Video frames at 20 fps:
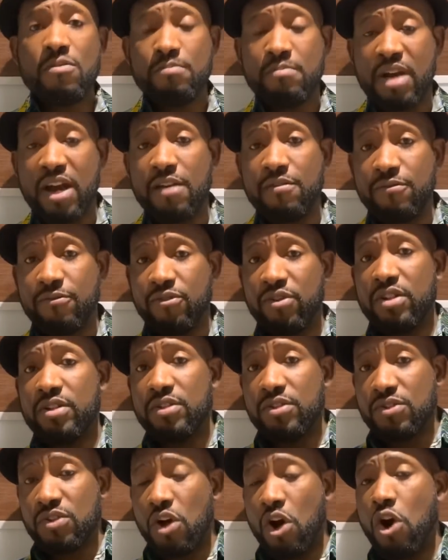my
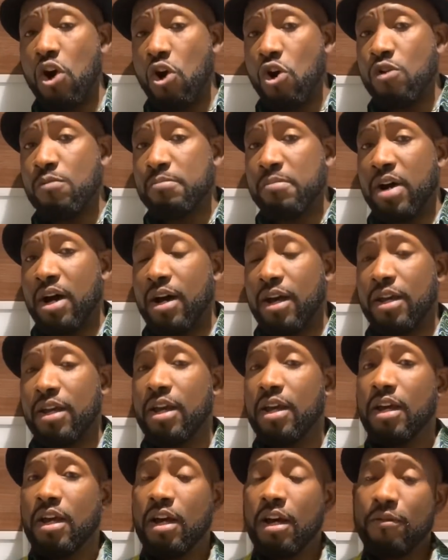friends, all my
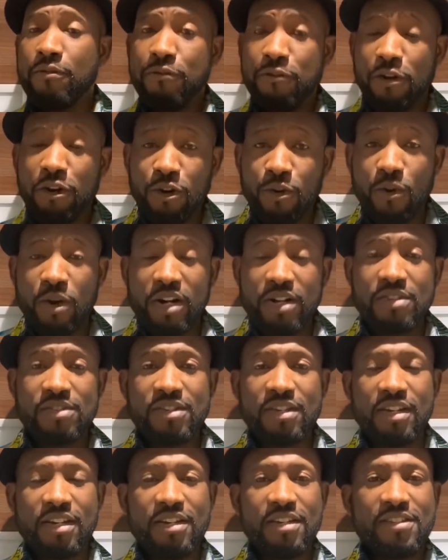followers
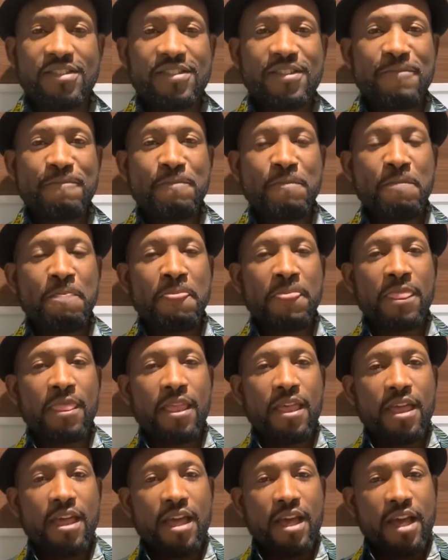is,
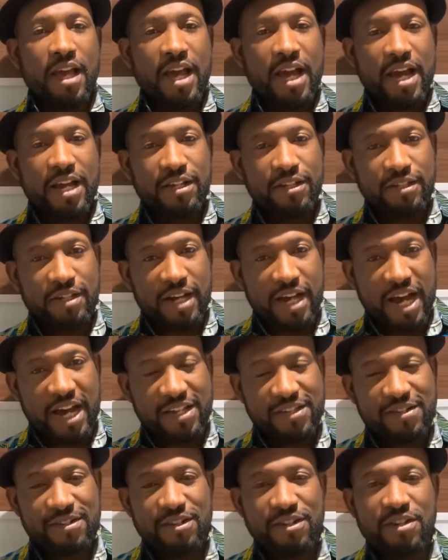
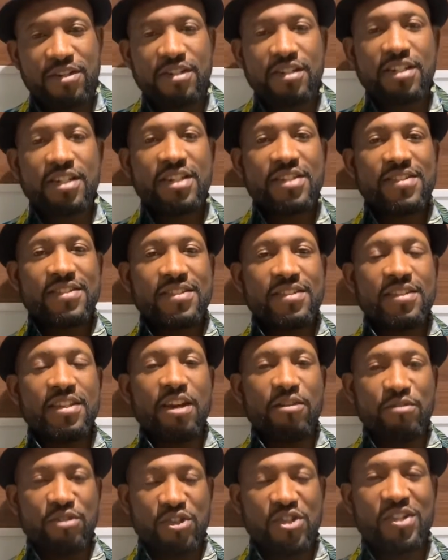as long as
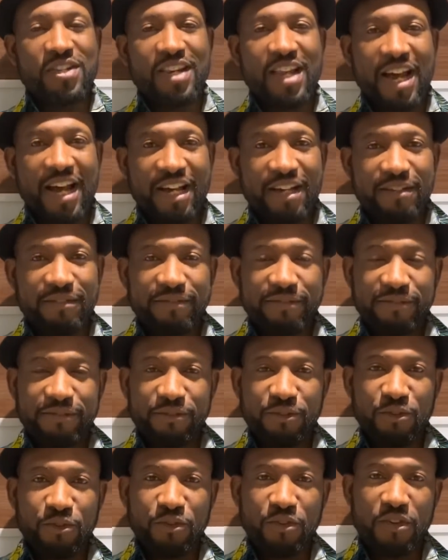there is life,
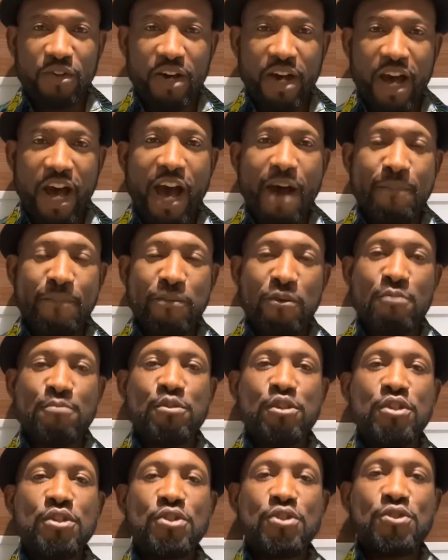I
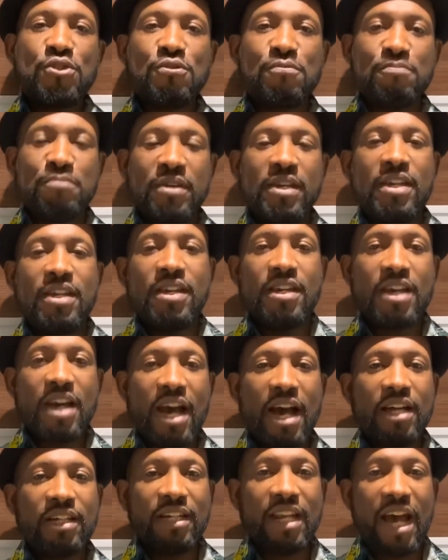promise to be
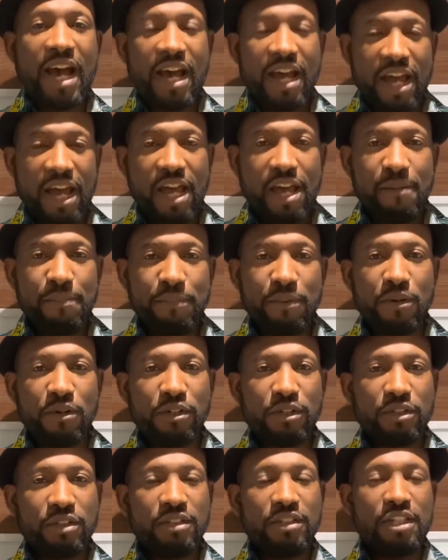at that
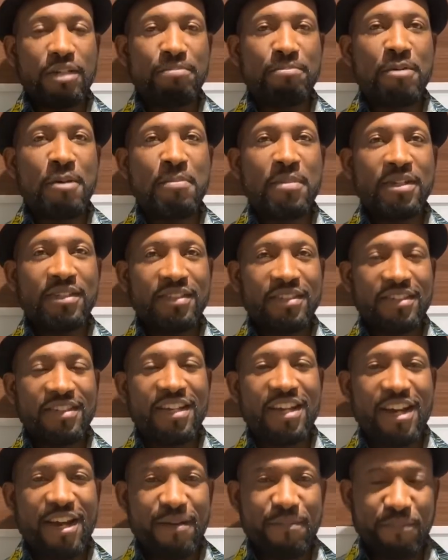airport the moment
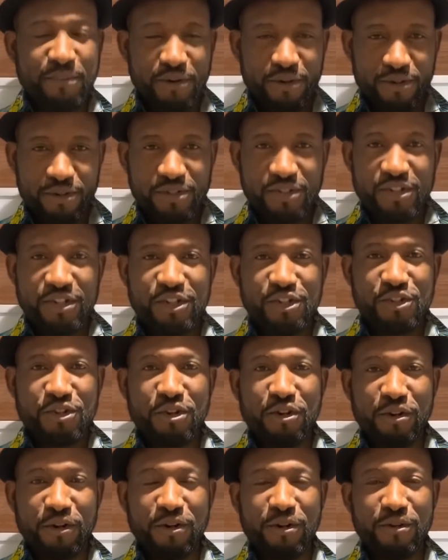the airport is
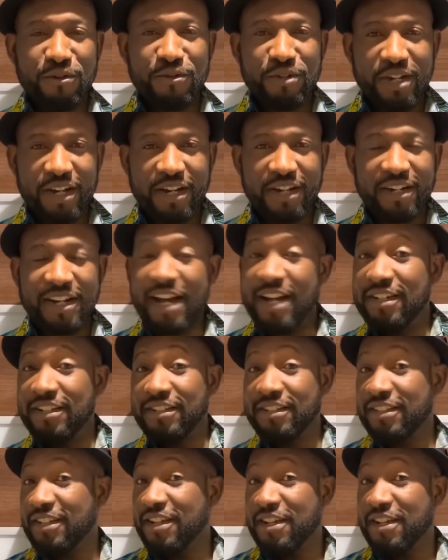concluded. And